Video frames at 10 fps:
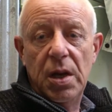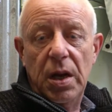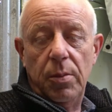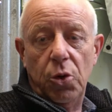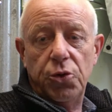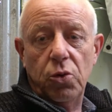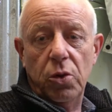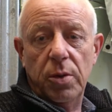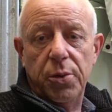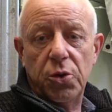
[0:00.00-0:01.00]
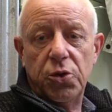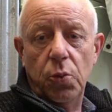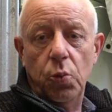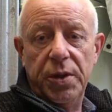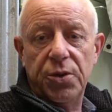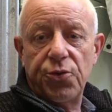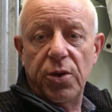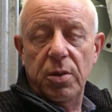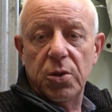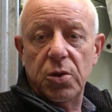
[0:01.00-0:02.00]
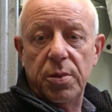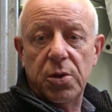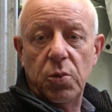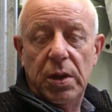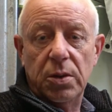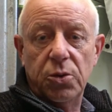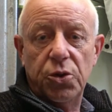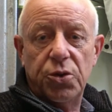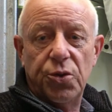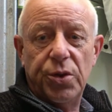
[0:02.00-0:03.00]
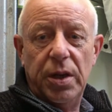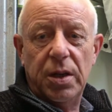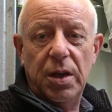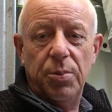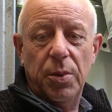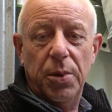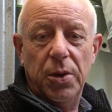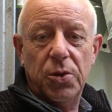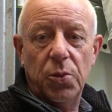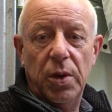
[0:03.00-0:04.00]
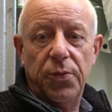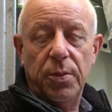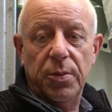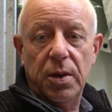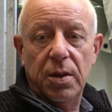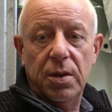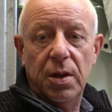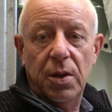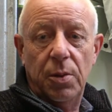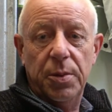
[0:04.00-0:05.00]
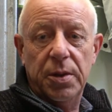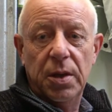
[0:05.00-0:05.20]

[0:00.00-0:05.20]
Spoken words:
I'm also going to put some wind streamers up as well, just to try and keep the birds away from the allotment.